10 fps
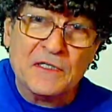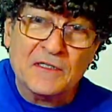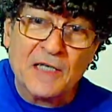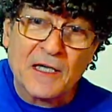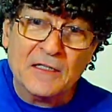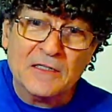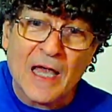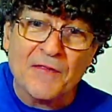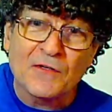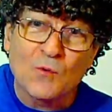seconds
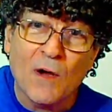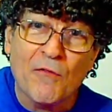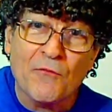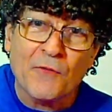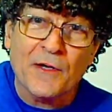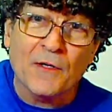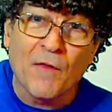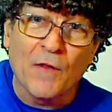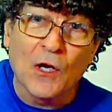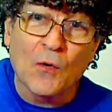at the 12th fret on
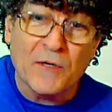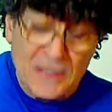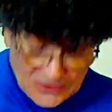the low E